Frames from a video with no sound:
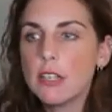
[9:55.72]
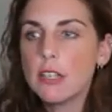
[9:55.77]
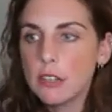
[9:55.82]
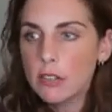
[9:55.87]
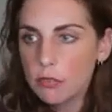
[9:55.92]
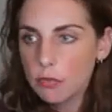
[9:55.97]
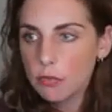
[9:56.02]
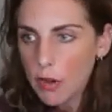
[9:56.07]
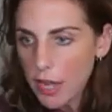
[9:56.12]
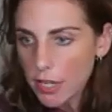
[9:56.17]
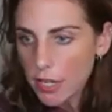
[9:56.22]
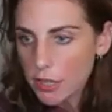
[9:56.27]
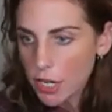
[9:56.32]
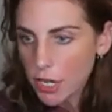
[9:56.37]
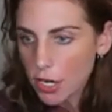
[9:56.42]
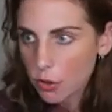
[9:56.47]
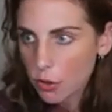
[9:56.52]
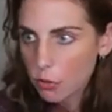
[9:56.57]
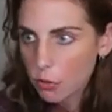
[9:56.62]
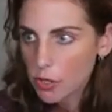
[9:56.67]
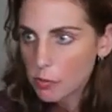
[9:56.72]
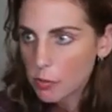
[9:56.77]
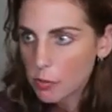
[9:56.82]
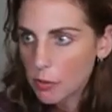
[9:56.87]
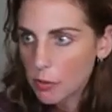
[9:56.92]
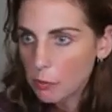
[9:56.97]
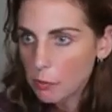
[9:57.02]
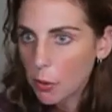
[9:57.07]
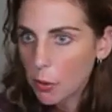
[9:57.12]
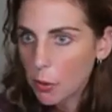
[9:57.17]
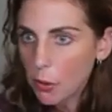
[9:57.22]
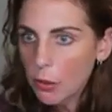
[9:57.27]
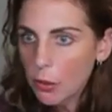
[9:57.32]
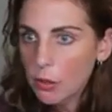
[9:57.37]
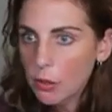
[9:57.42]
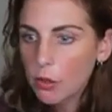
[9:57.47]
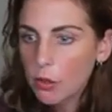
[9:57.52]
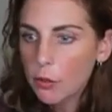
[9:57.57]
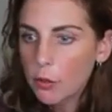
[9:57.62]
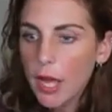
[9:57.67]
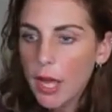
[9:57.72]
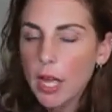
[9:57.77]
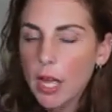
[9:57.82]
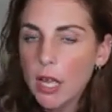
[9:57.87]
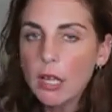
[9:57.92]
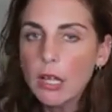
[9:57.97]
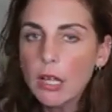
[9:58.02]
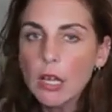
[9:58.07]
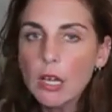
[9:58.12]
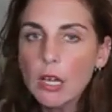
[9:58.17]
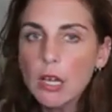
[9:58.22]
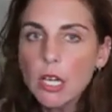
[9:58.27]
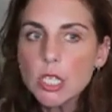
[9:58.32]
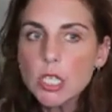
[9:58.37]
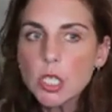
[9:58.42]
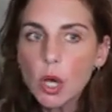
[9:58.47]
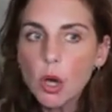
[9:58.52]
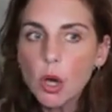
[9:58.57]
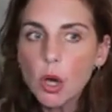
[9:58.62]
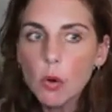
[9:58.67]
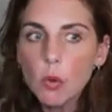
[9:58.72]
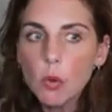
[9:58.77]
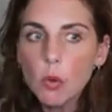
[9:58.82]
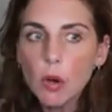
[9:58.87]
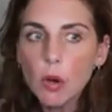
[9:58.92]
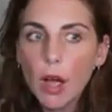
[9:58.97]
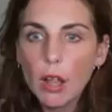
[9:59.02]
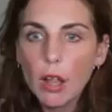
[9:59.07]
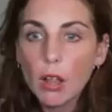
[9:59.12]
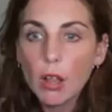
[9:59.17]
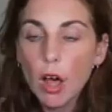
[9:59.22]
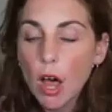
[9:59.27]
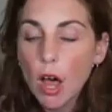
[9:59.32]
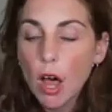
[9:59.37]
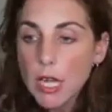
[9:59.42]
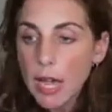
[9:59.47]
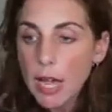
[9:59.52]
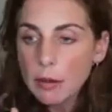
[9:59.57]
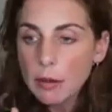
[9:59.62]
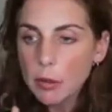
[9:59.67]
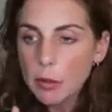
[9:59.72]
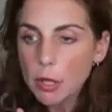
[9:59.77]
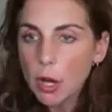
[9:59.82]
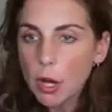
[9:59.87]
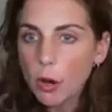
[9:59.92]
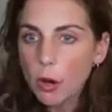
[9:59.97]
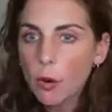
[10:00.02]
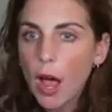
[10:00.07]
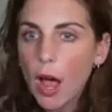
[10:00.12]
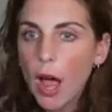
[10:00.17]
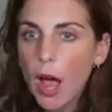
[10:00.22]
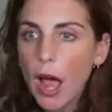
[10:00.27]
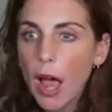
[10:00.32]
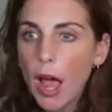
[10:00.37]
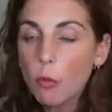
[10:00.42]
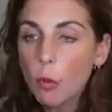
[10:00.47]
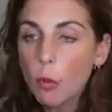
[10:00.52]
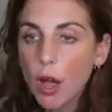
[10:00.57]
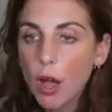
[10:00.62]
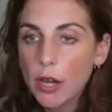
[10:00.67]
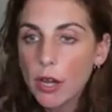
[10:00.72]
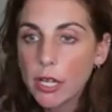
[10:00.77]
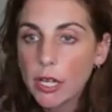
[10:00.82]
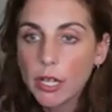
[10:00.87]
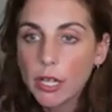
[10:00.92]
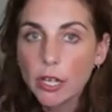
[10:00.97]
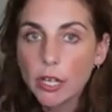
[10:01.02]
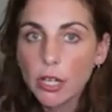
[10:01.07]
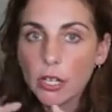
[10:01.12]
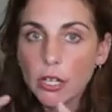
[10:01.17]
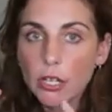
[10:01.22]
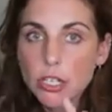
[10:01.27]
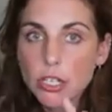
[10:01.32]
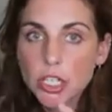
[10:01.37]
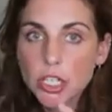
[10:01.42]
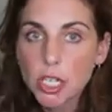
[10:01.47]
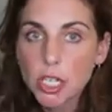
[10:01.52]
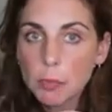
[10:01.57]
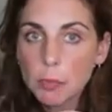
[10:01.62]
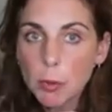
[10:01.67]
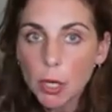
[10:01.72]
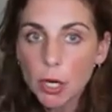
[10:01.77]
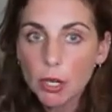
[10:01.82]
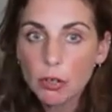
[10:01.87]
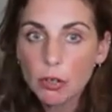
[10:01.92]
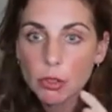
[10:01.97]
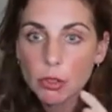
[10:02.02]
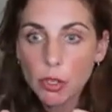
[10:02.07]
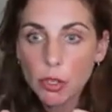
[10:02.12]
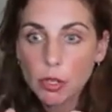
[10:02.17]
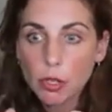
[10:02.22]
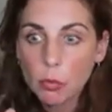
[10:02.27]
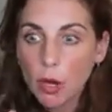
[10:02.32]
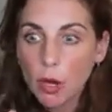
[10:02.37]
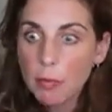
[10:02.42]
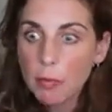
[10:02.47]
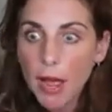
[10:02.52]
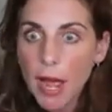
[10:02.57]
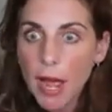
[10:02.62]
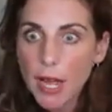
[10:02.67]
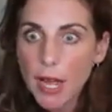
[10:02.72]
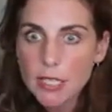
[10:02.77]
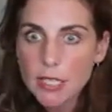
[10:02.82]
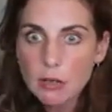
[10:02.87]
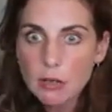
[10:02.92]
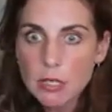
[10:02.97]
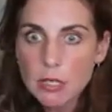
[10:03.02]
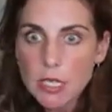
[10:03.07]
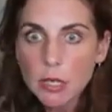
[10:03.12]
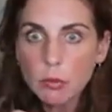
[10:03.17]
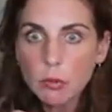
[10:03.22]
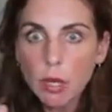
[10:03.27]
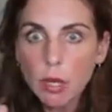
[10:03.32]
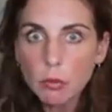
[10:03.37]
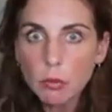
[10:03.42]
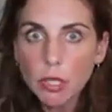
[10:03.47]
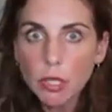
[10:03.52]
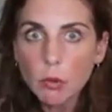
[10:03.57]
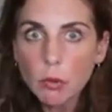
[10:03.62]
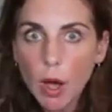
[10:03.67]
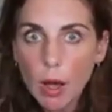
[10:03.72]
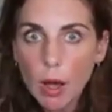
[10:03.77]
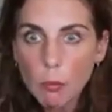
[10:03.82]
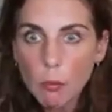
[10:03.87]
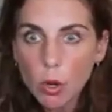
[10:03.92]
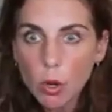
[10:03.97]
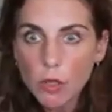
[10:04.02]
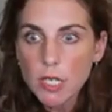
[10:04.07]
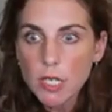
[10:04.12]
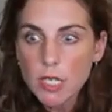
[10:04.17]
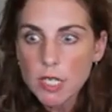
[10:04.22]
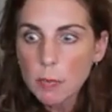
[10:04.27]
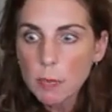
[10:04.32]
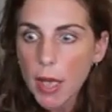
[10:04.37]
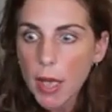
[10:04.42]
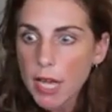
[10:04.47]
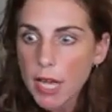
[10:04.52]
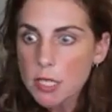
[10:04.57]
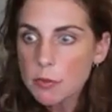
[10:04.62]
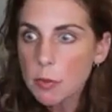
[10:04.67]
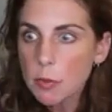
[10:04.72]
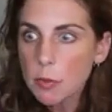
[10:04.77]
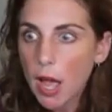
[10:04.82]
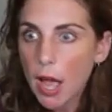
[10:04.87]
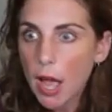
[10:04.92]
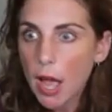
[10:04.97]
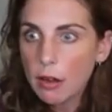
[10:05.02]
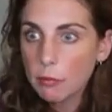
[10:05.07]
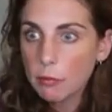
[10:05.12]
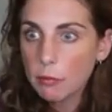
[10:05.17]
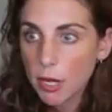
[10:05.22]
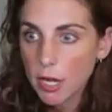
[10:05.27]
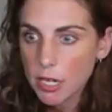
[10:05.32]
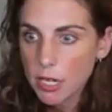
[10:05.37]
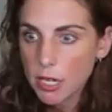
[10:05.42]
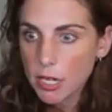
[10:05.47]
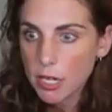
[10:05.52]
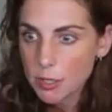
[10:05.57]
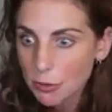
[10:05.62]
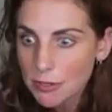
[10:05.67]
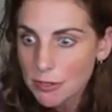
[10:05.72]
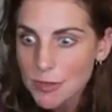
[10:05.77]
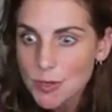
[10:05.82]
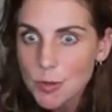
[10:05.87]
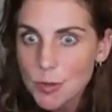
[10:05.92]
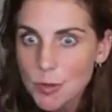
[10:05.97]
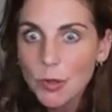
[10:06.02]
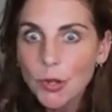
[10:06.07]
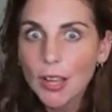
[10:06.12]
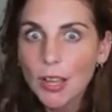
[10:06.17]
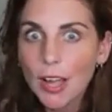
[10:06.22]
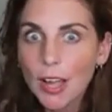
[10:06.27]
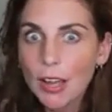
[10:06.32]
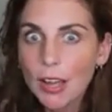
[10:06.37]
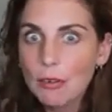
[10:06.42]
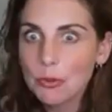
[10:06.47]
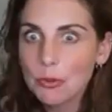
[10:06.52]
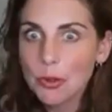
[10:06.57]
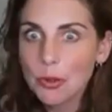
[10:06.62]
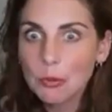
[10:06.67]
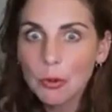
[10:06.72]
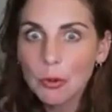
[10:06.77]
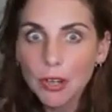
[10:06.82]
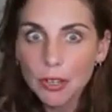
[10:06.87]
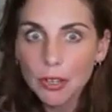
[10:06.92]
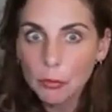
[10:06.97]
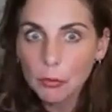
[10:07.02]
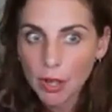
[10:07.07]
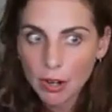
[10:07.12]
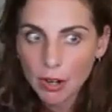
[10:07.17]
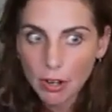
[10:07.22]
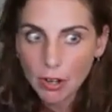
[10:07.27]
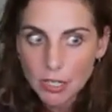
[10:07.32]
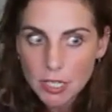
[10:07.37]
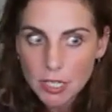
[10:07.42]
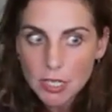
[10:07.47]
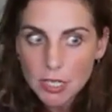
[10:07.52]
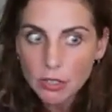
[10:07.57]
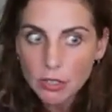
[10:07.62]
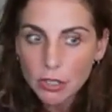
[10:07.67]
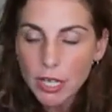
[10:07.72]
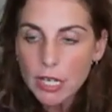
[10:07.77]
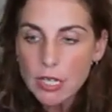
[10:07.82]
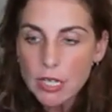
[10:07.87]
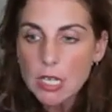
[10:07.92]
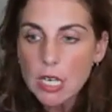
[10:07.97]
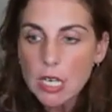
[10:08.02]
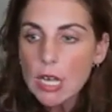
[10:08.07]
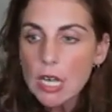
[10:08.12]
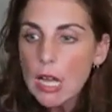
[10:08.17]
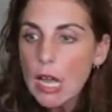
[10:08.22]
find their 3 people. Okay. So a long time ago, I wanted cheaper 31 bags. I was like, well, I really want more of bags, but my husband was in school. I was the only one working. We had all these little kids.